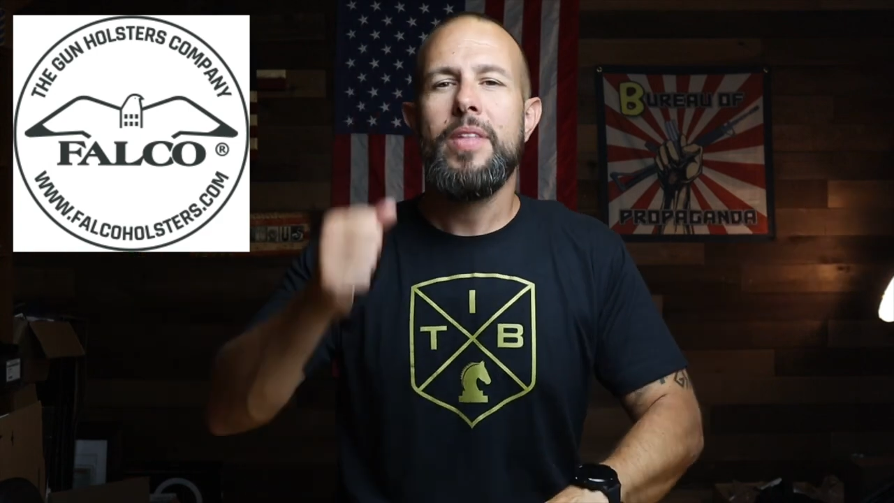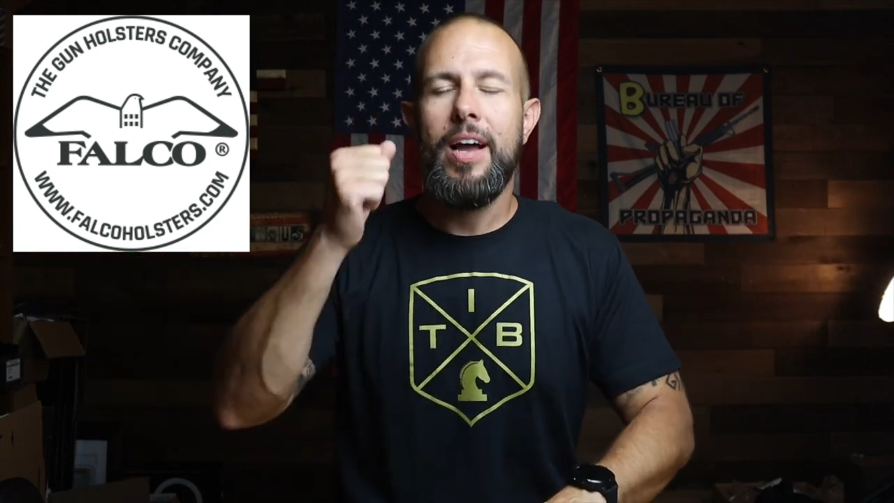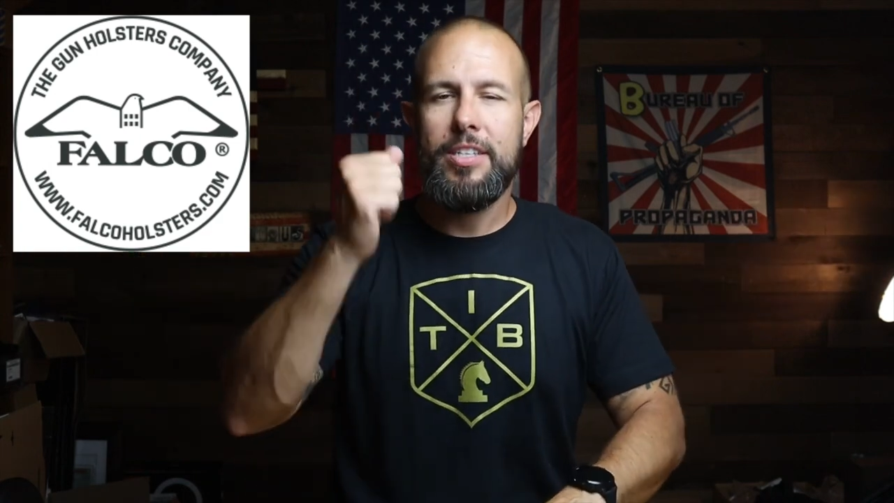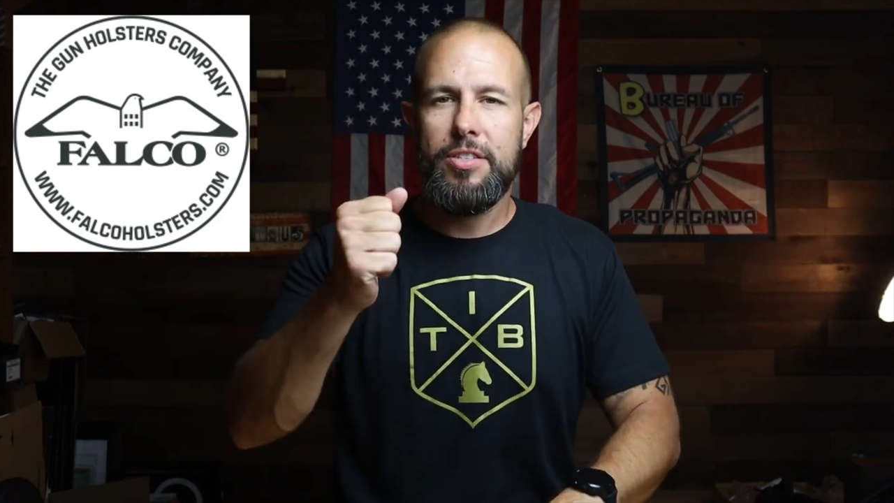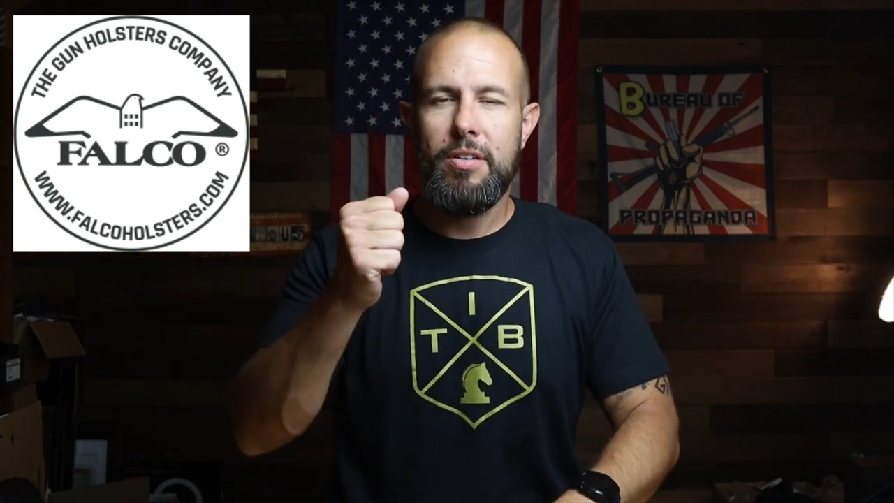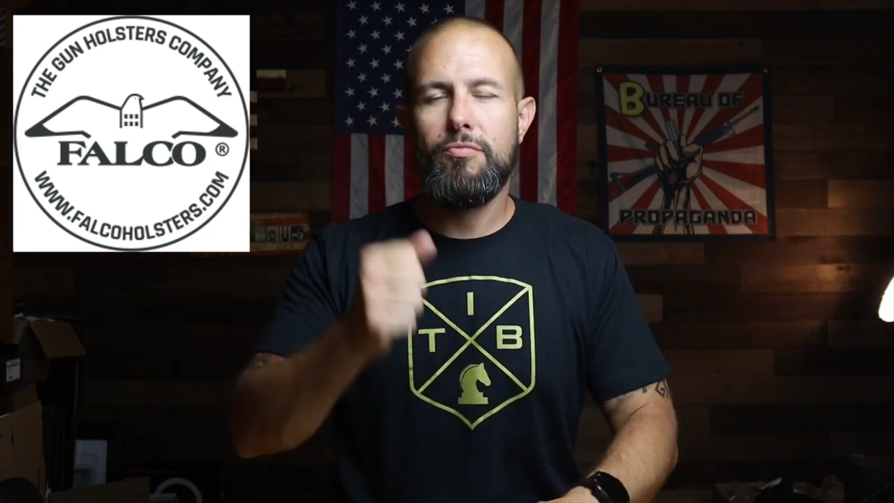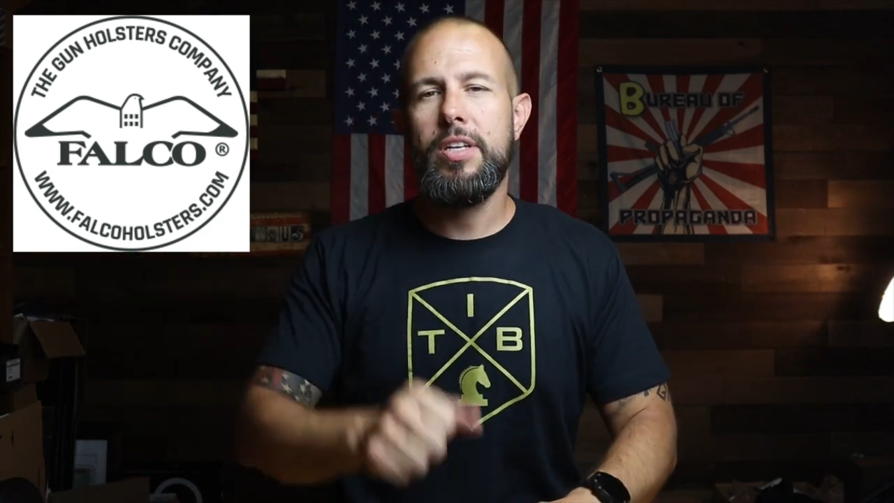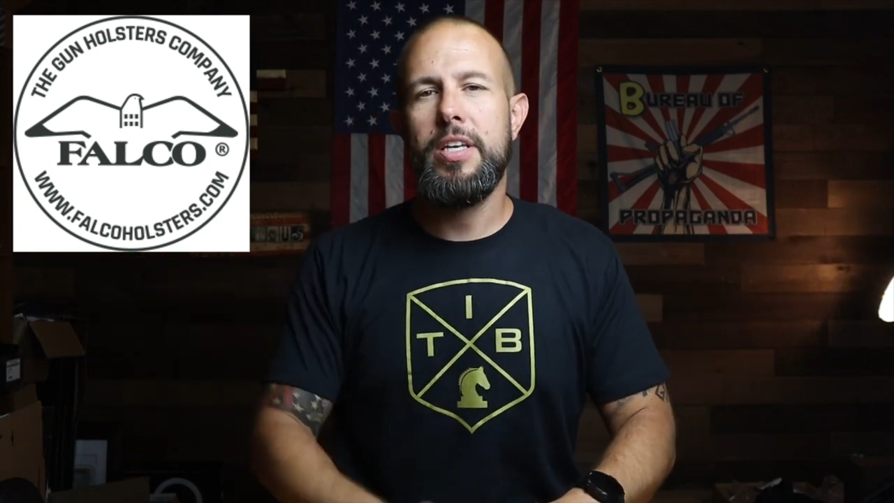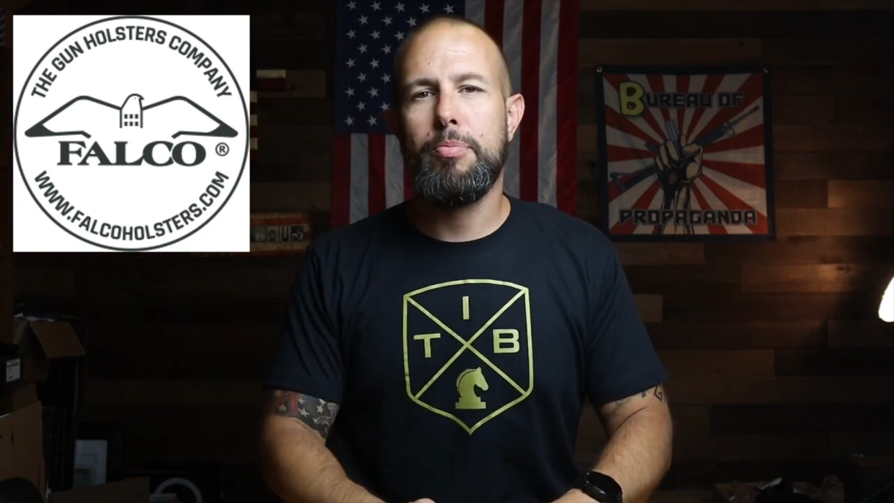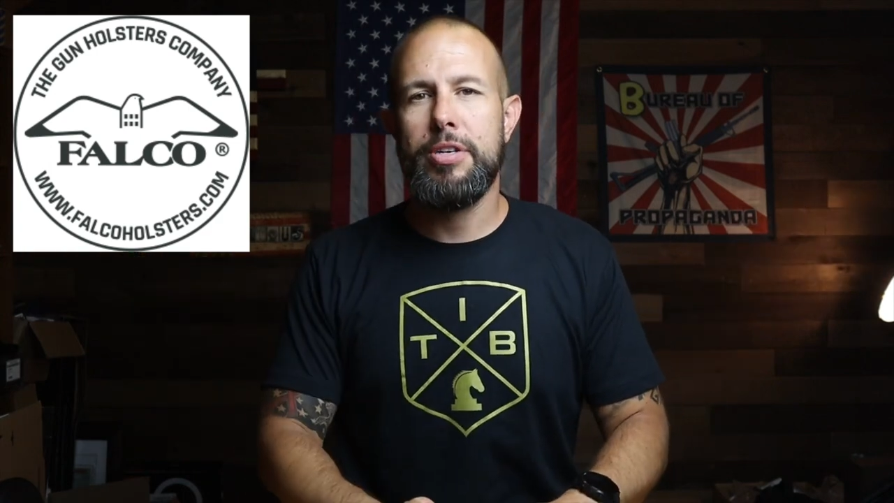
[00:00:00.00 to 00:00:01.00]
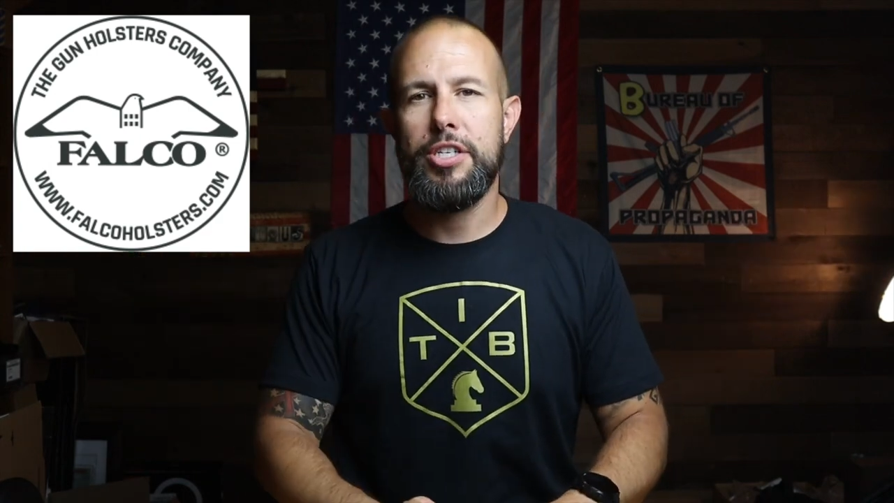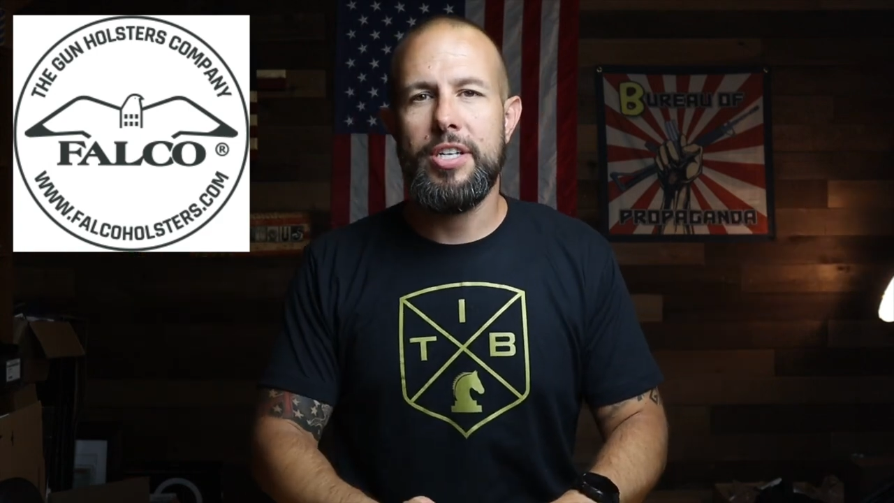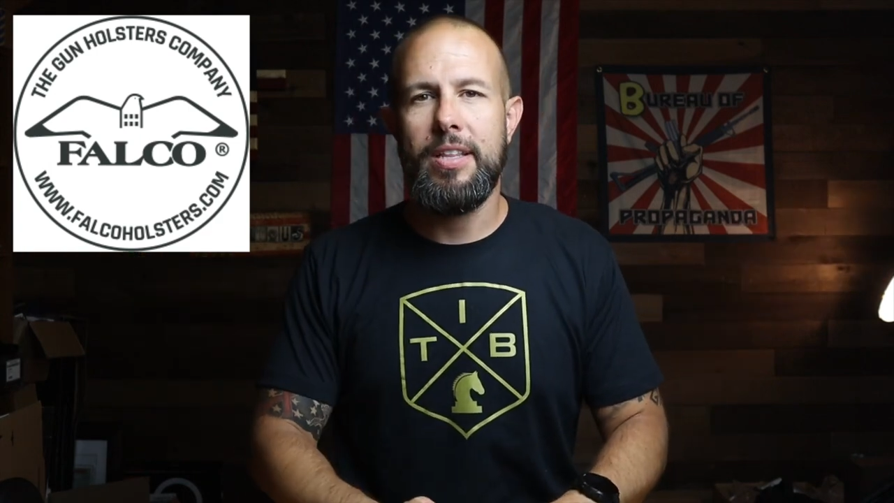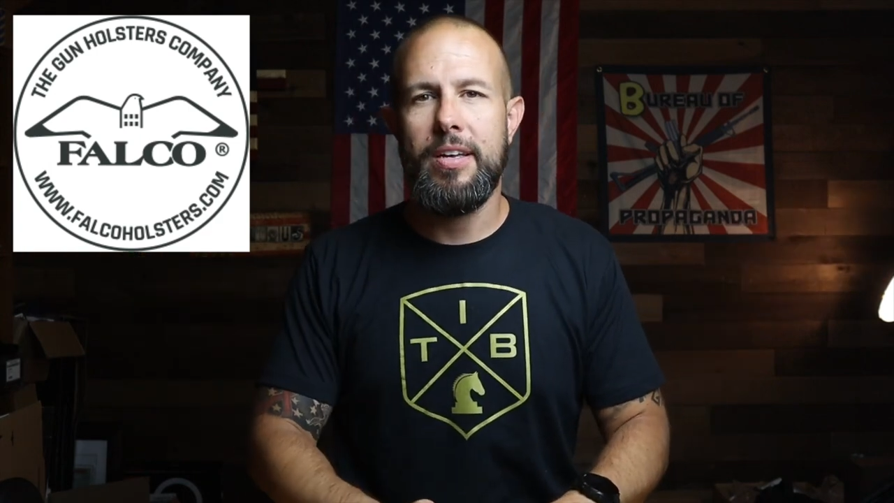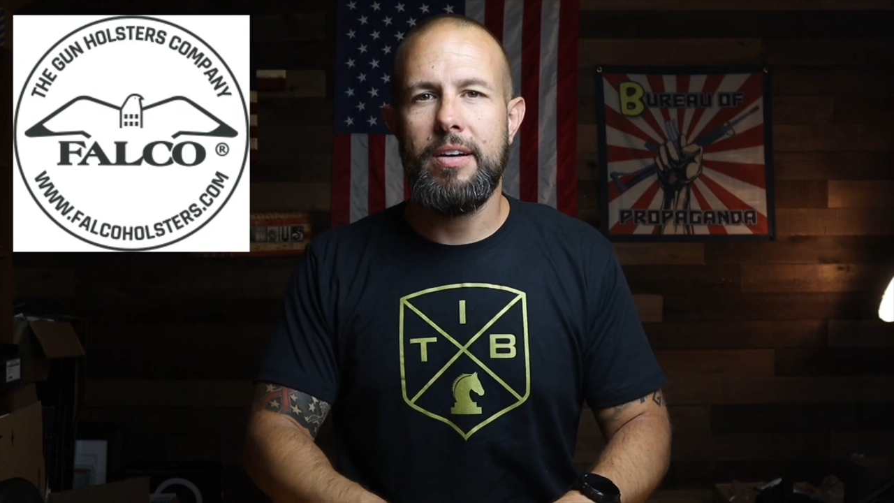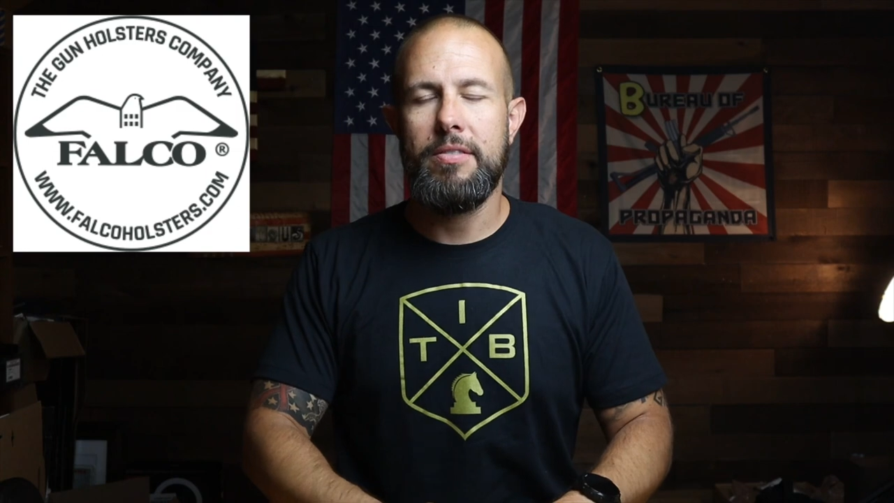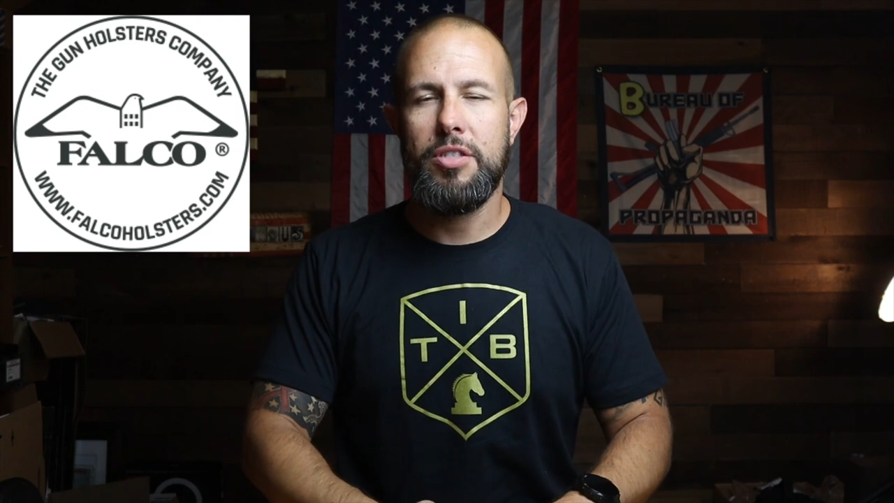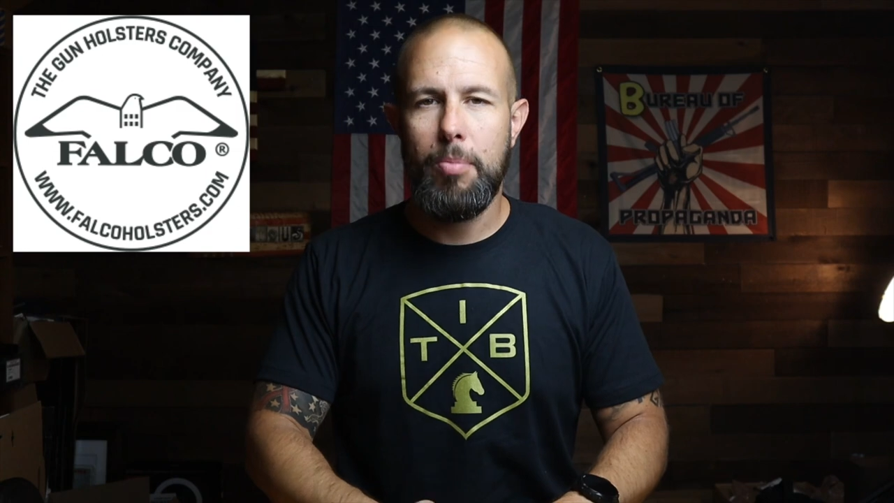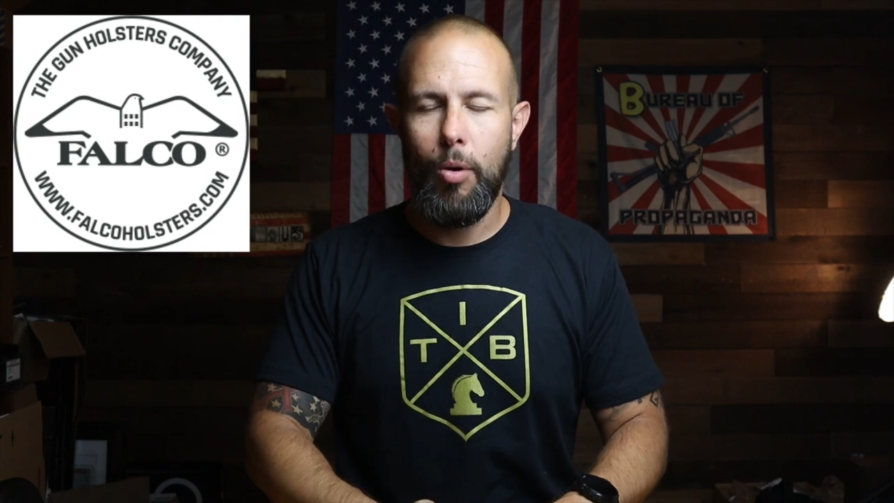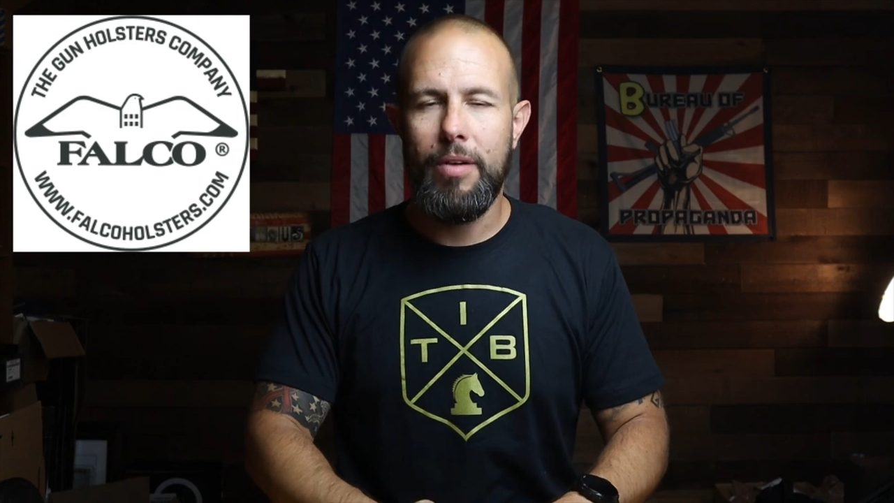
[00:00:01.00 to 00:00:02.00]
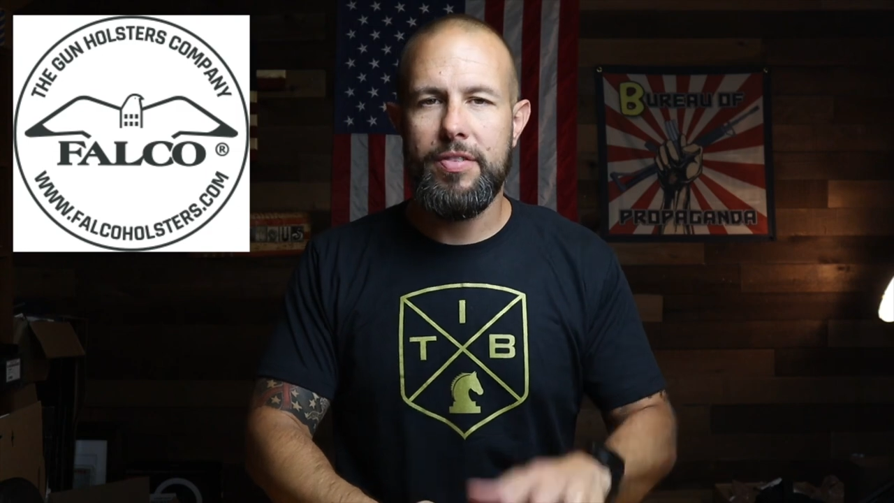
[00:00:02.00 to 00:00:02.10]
I just really appreciate their support